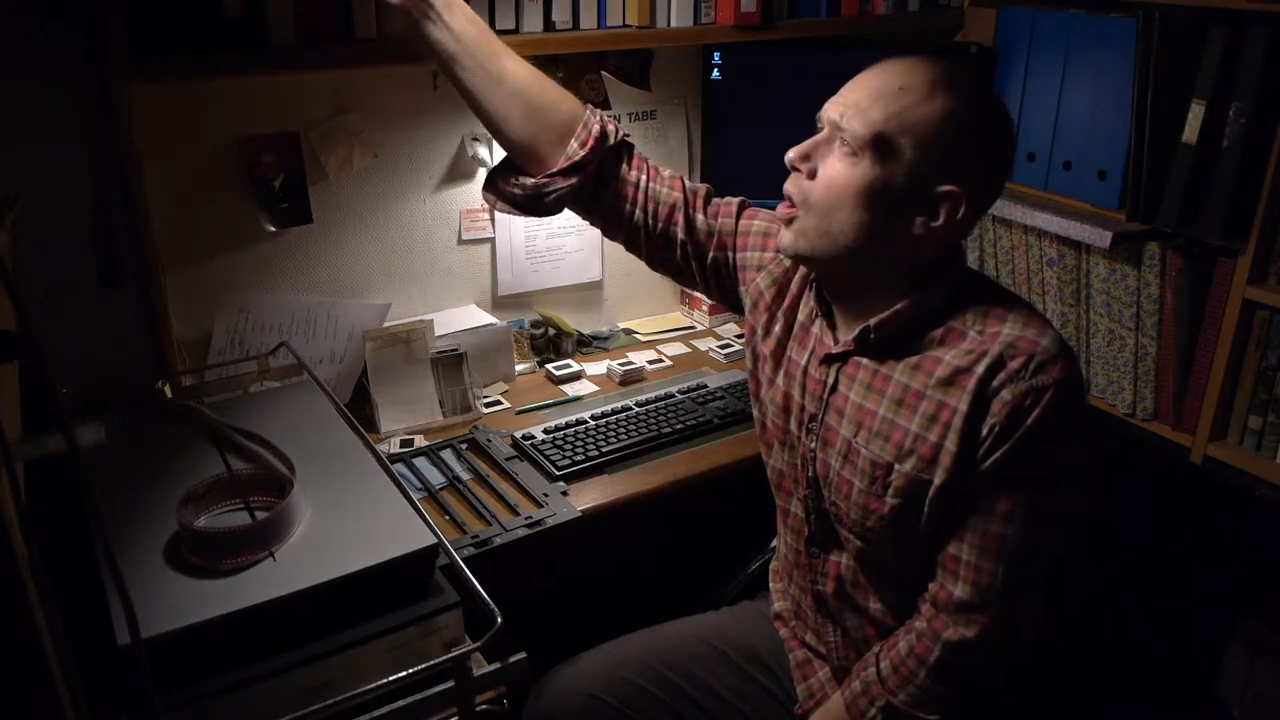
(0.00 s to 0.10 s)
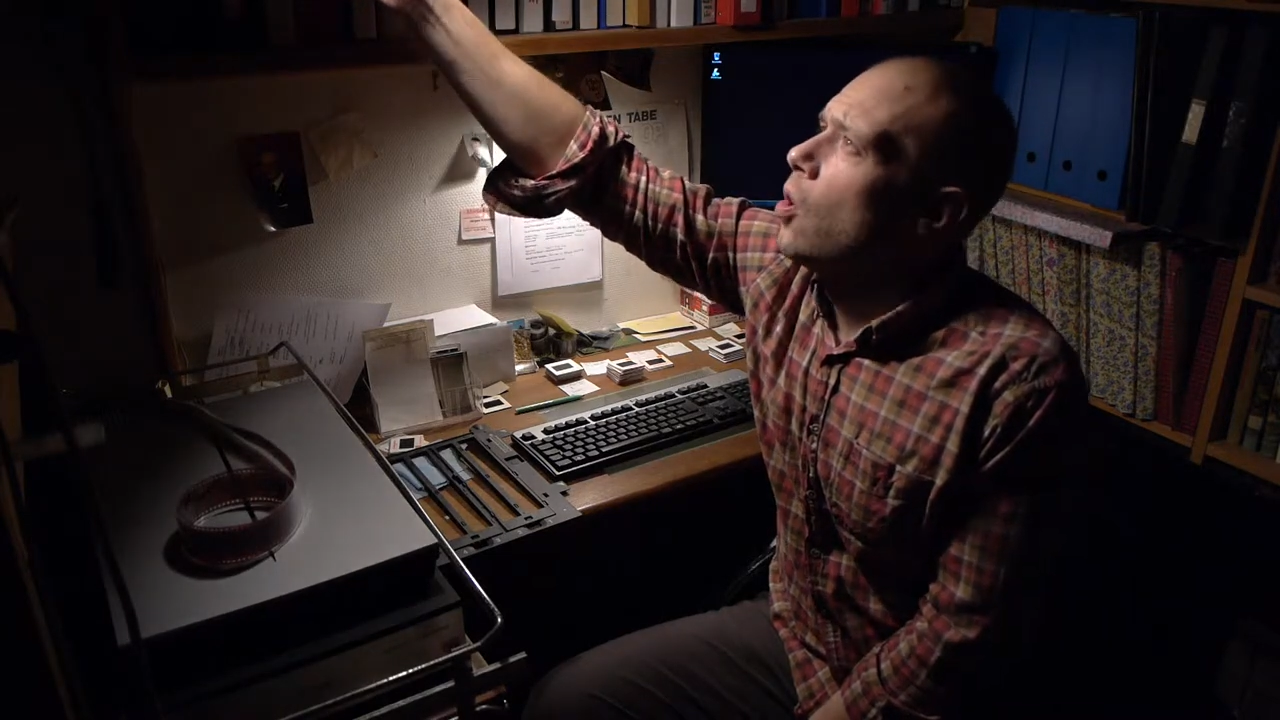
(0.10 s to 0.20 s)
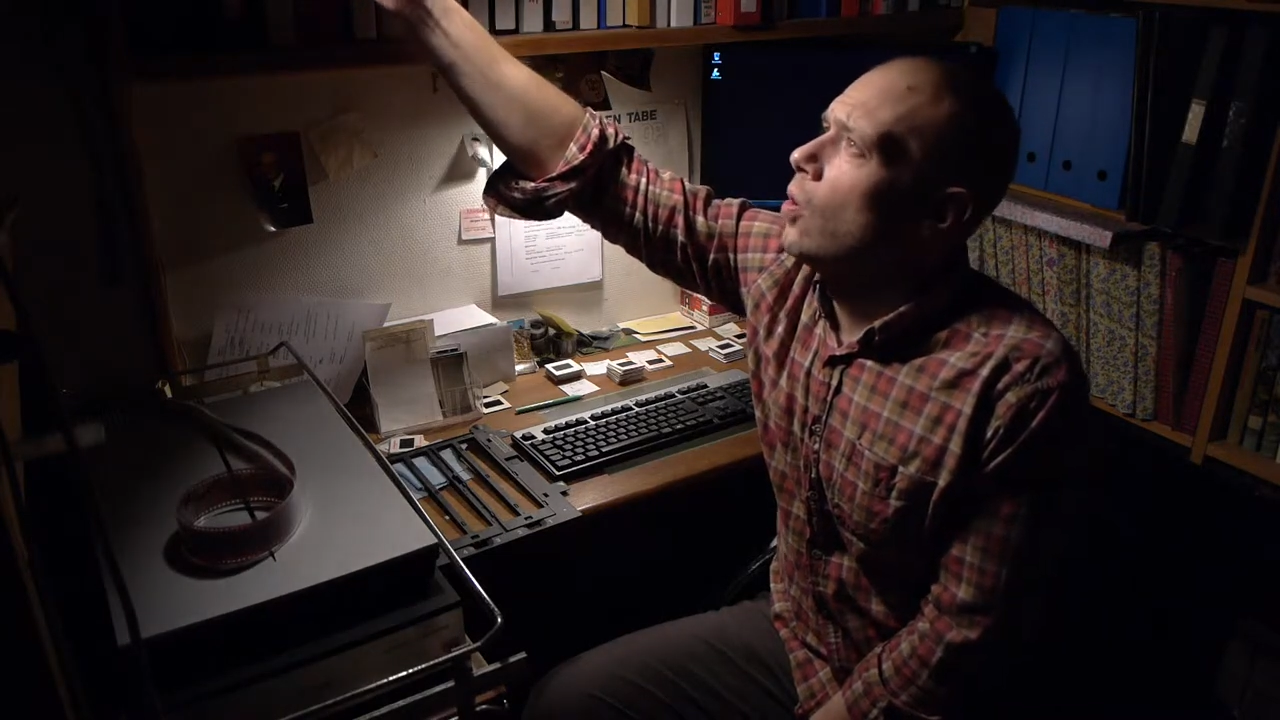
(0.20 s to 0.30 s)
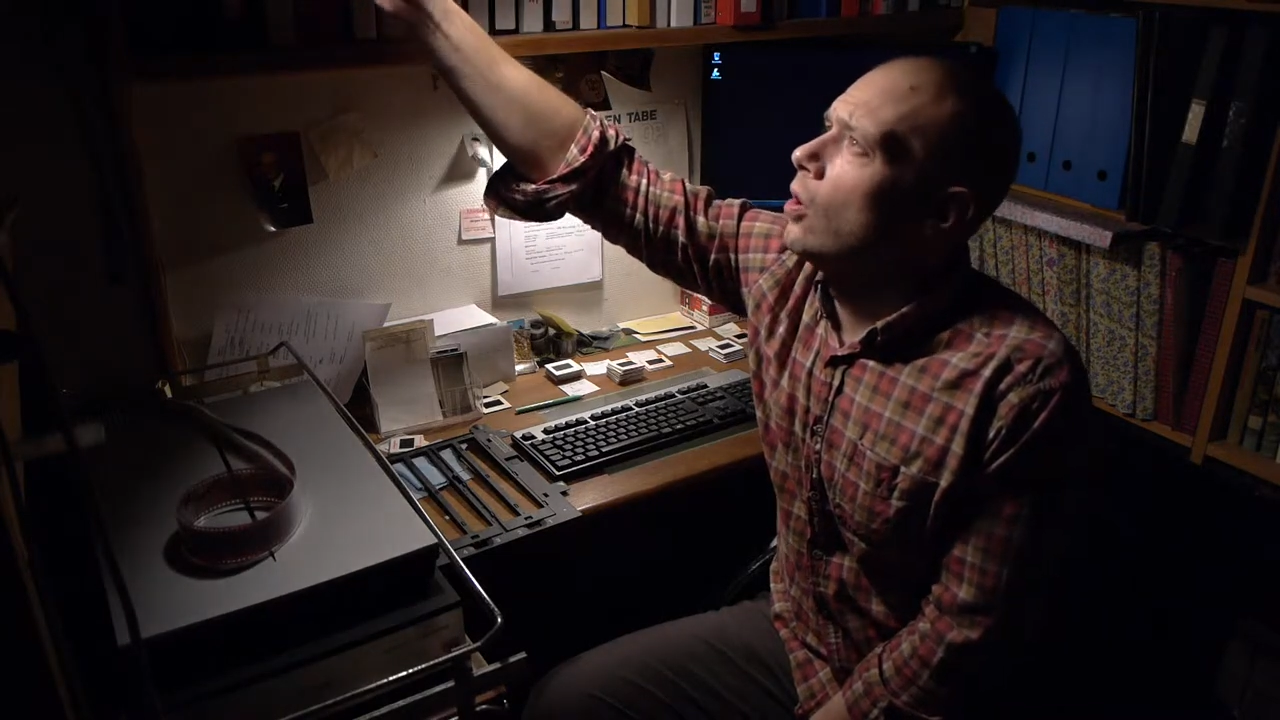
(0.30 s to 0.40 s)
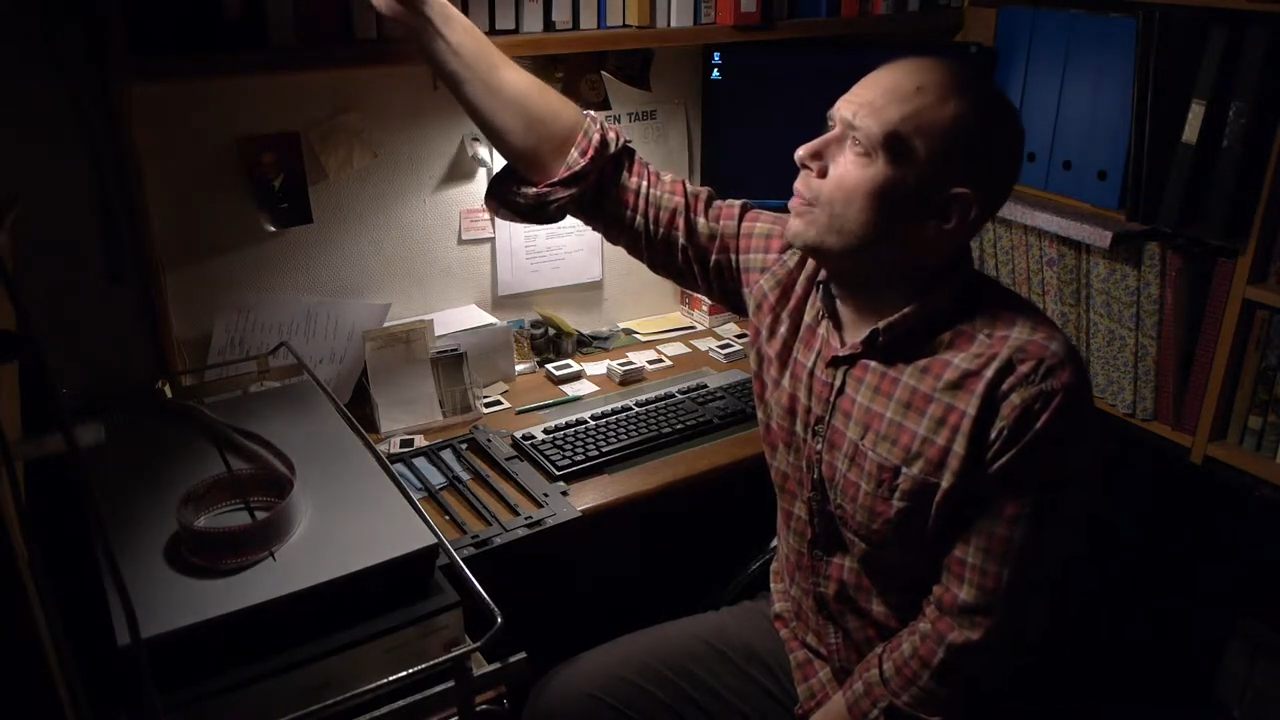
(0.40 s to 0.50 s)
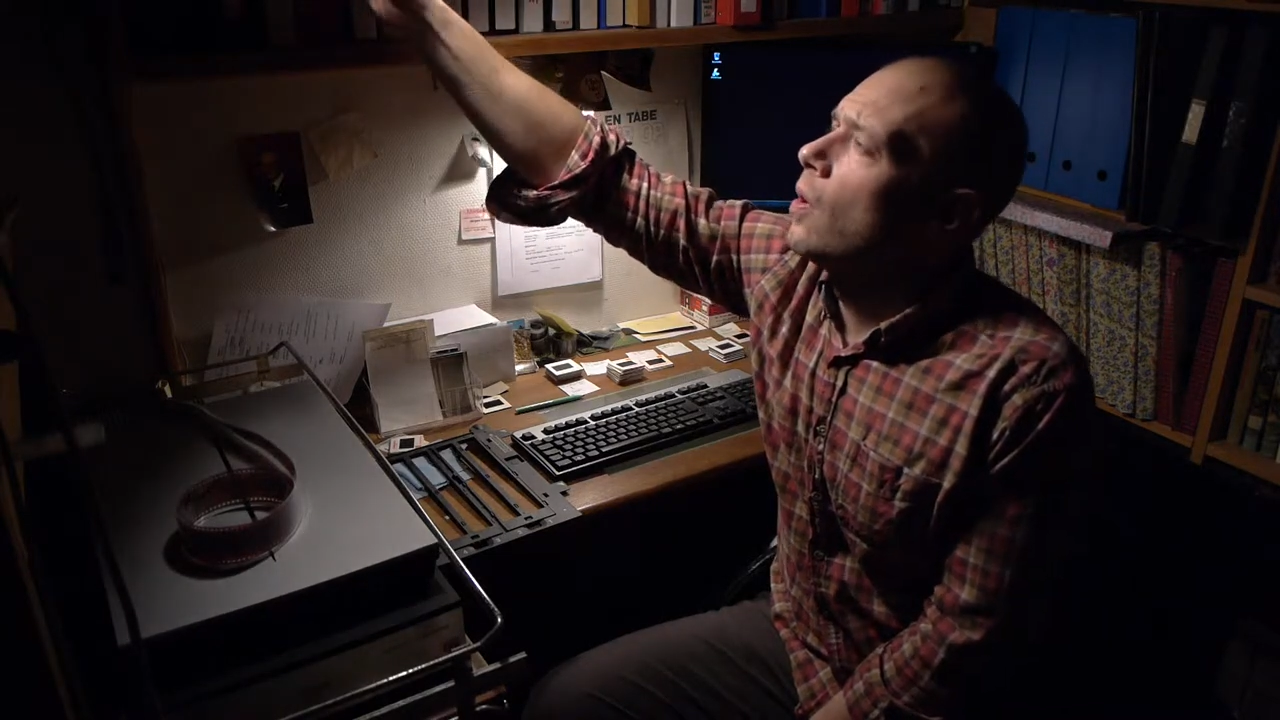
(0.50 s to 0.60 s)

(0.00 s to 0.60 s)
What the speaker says: whole lot